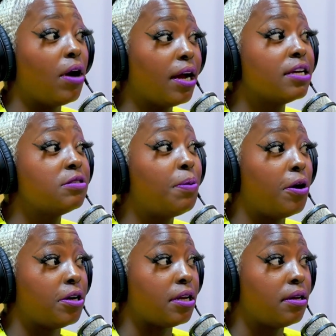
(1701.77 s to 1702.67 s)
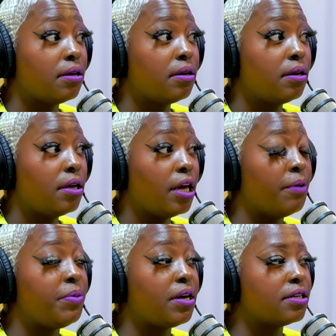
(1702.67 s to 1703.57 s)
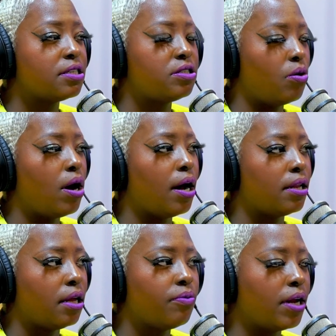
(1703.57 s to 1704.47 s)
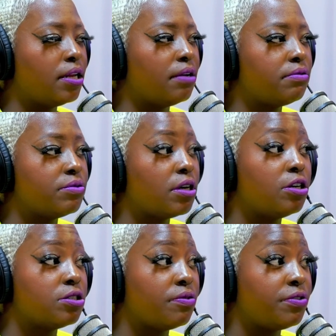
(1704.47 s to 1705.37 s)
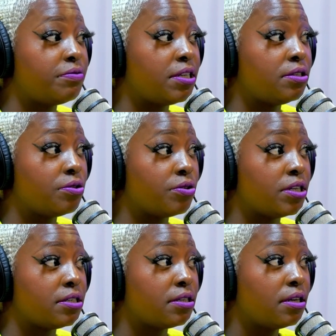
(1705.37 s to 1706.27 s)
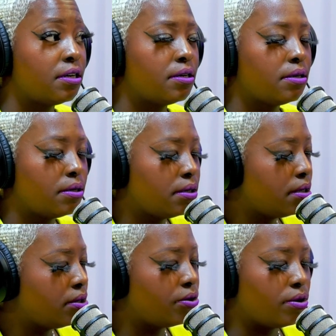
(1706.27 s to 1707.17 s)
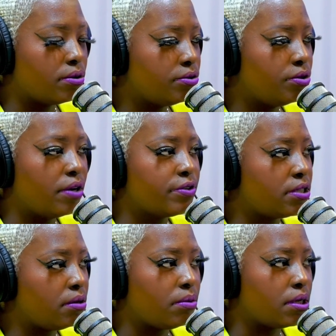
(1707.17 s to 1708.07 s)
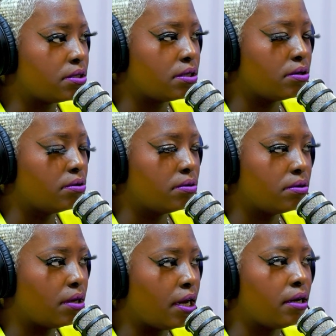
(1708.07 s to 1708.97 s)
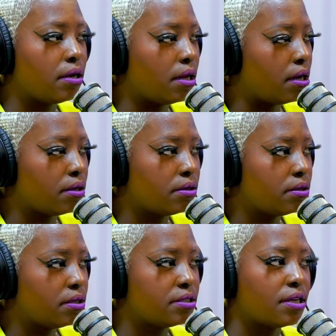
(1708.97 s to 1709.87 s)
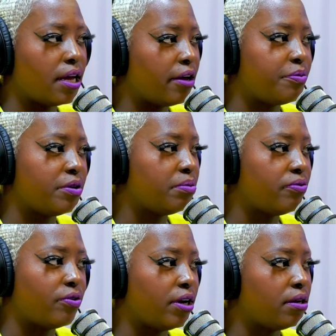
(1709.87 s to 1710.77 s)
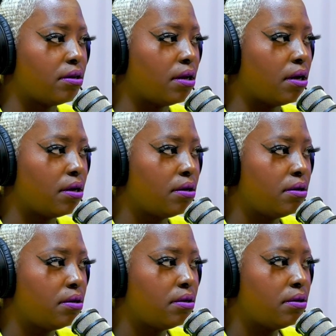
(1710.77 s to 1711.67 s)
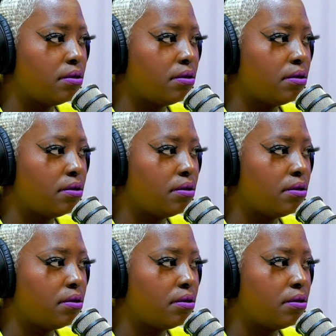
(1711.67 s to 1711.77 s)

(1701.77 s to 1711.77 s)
Moroccans party. Yeah. And because it's so hot, like when I left, it was 115 degrees. Girl, you never see me until 8 o'clock. It's not happening before 8 o'clock. Right.